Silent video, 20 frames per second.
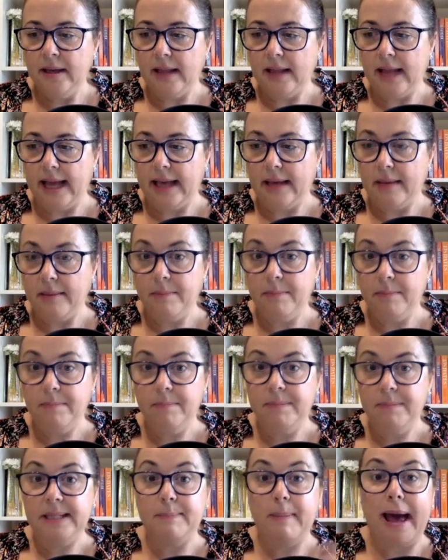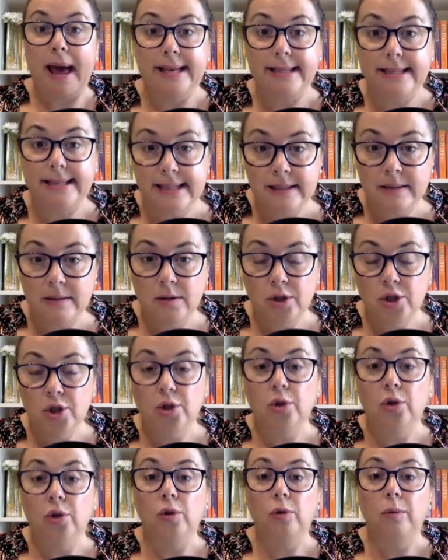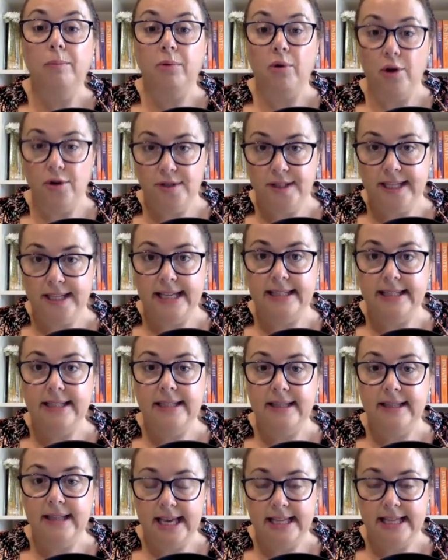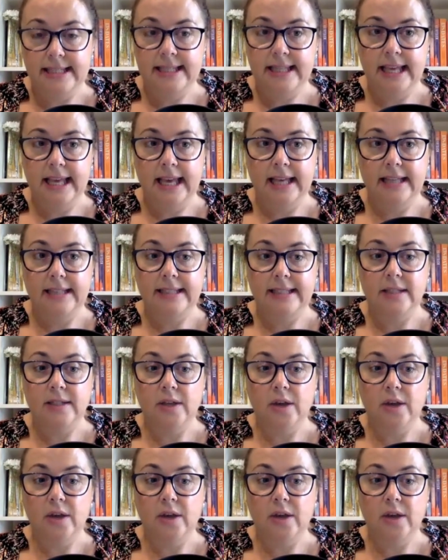like space to process these things.